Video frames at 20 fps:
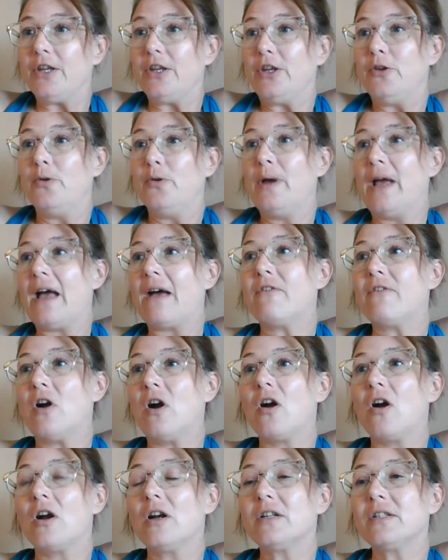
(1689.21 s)
You have a
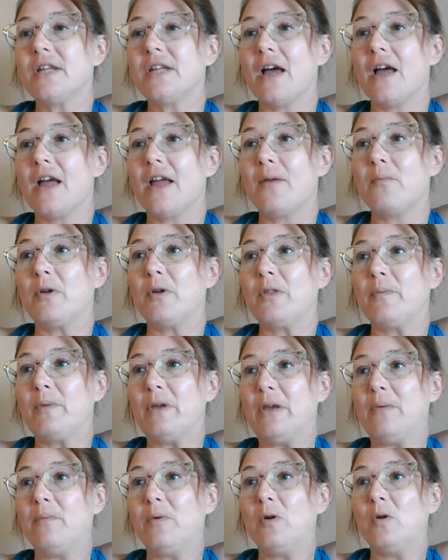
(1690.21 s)
hard time with
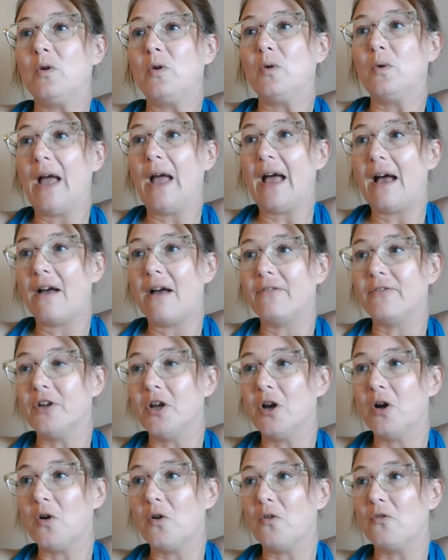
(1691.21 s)
people who have
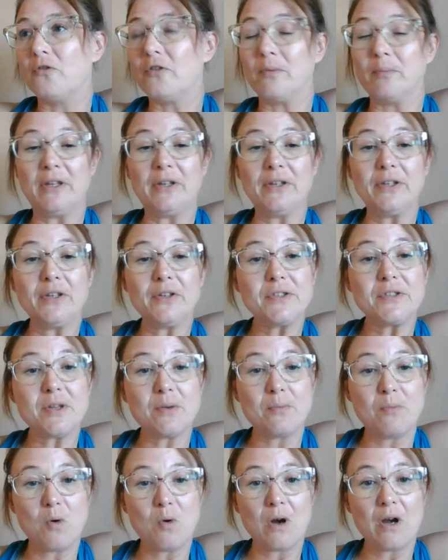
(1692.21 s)
no familial
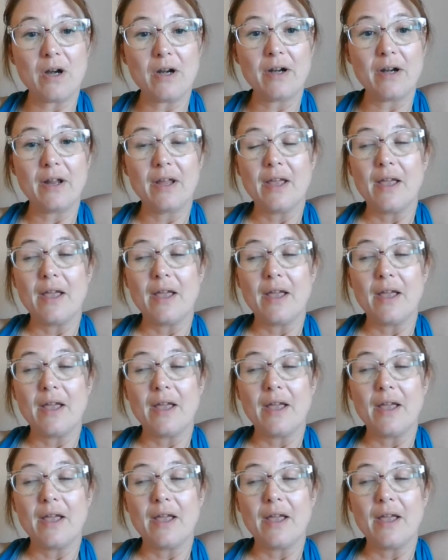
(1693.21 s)
support,